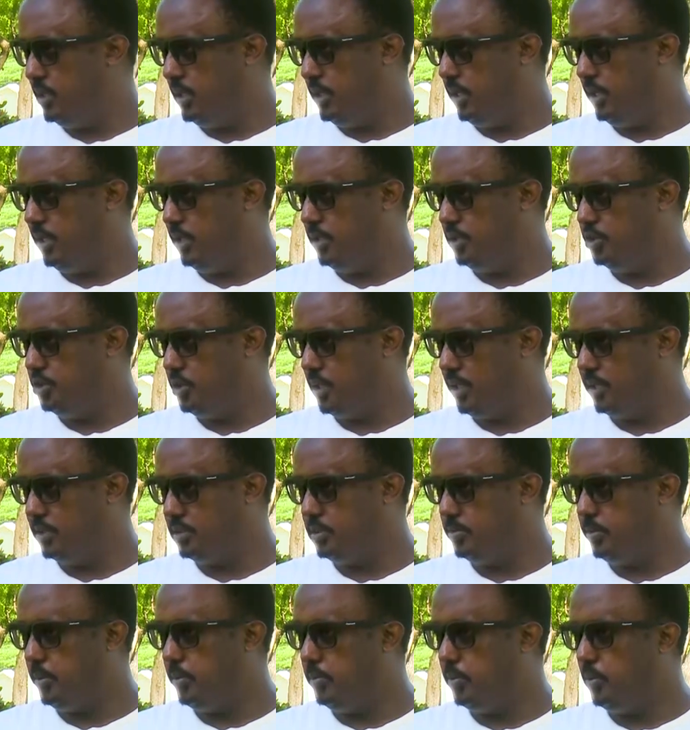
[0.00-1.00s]
uh,
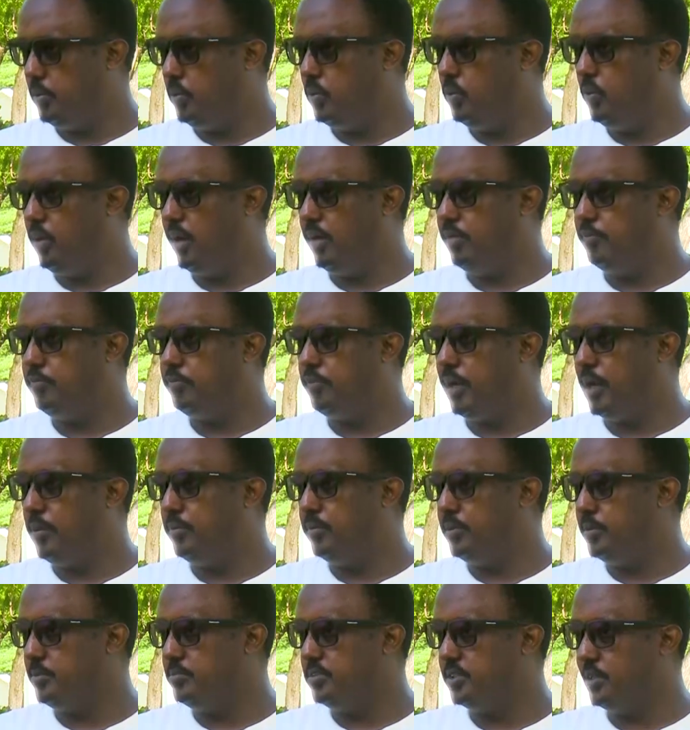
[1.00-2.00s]
drugs, people who have
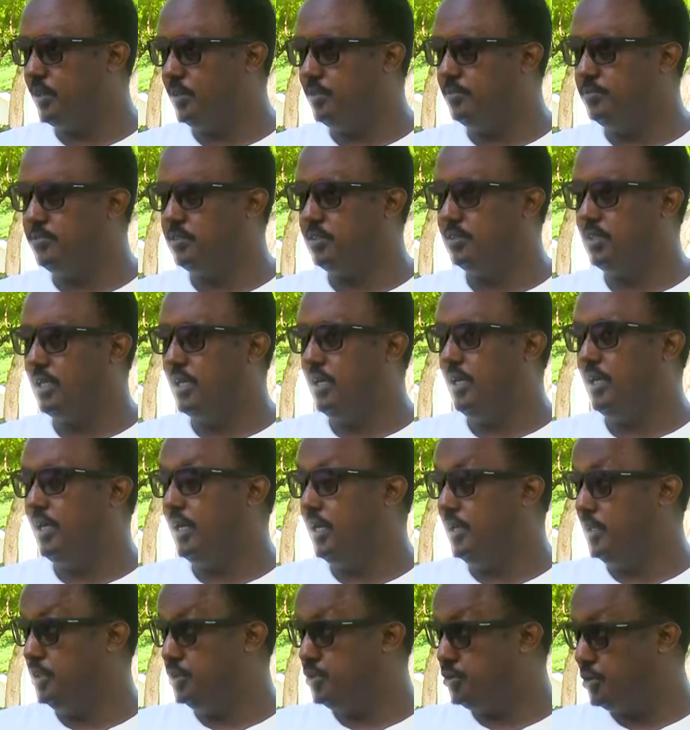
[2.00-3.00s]
found themselves
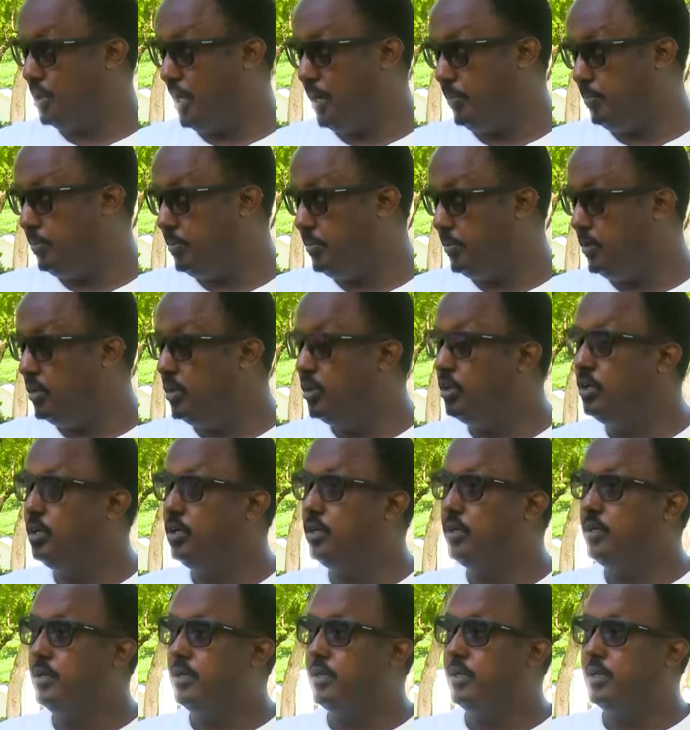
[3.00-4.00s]
in a trap,
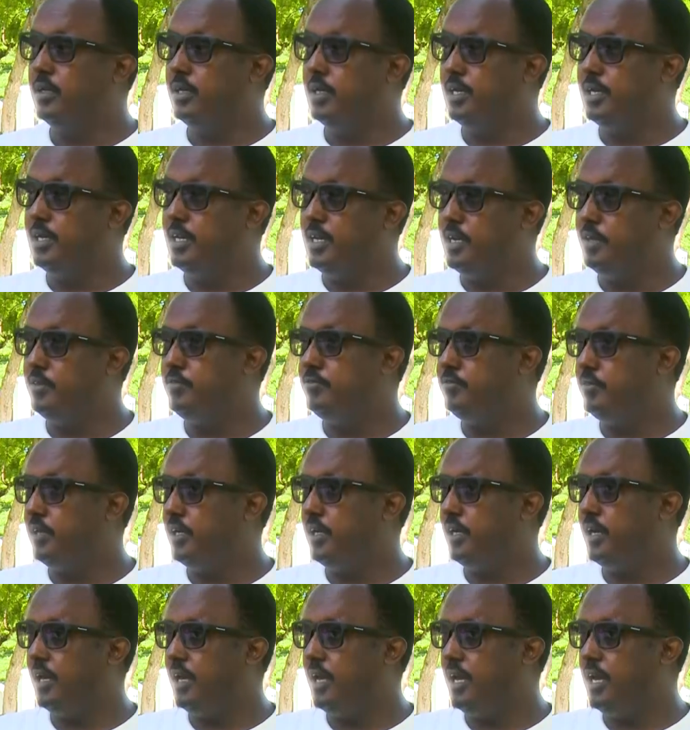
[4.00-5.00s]

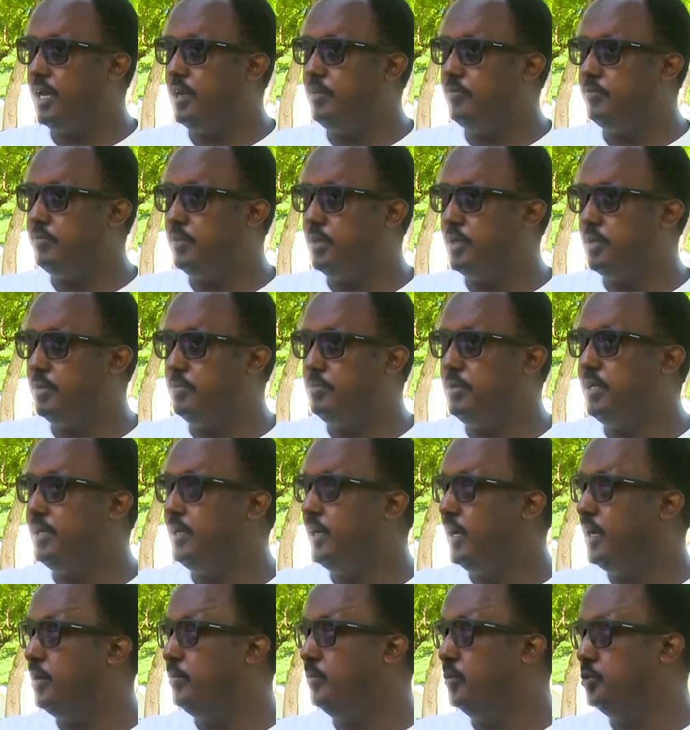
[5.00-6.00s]
never ever
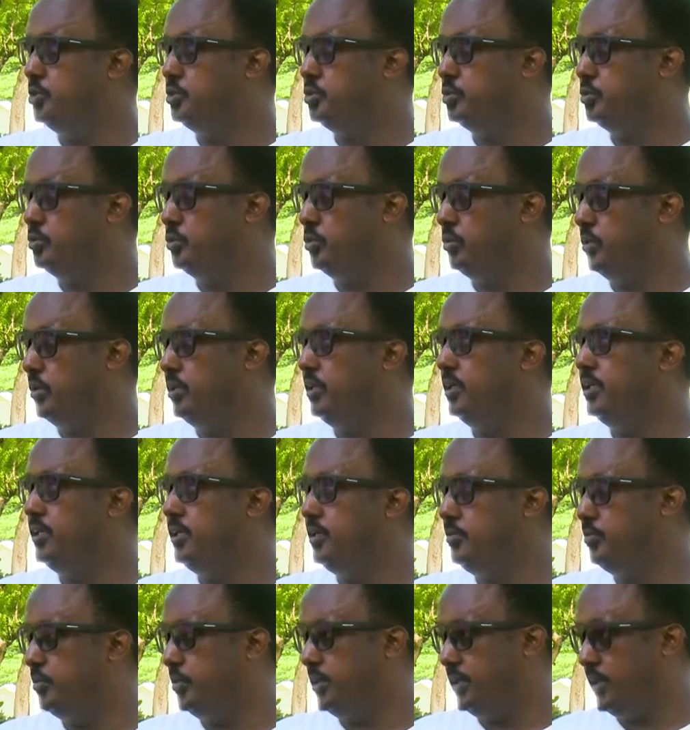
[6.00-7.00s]
being able to
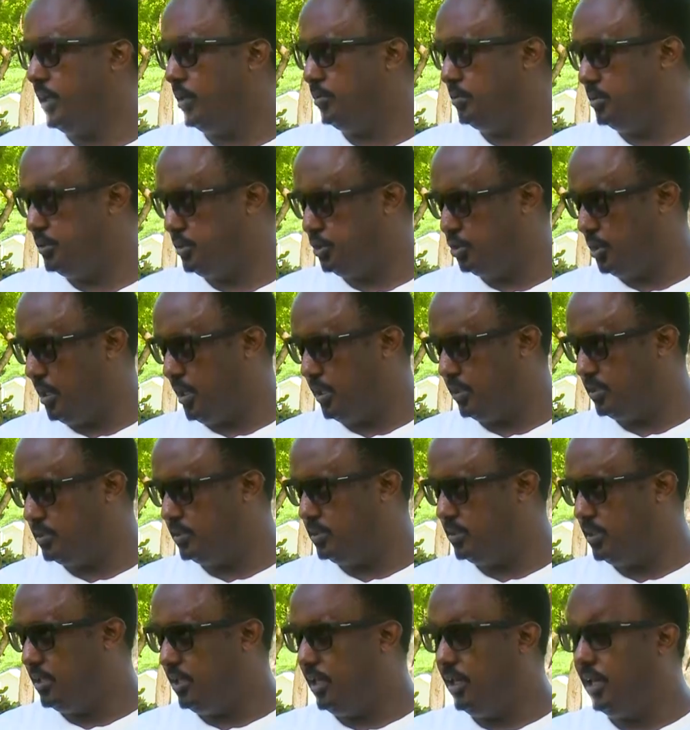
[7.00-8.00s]
live without the drugs.
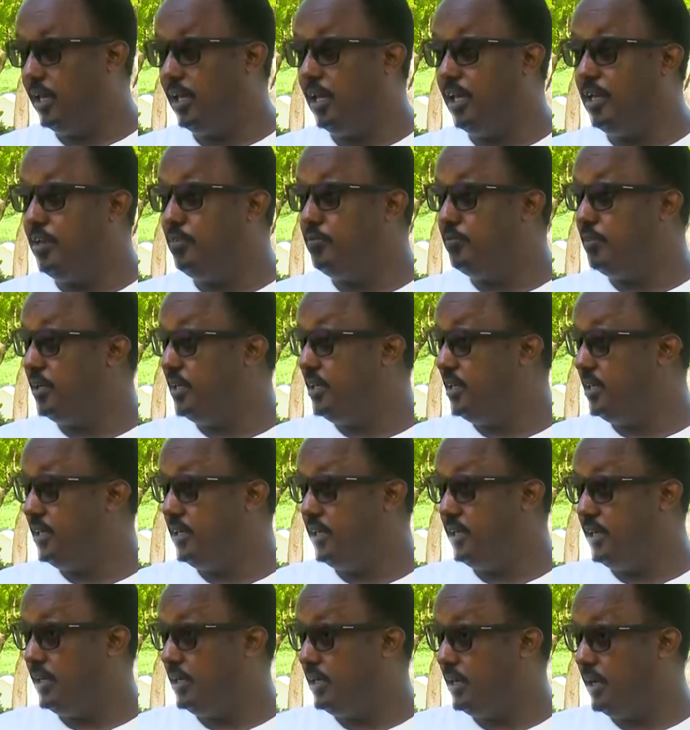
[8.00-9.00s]
Even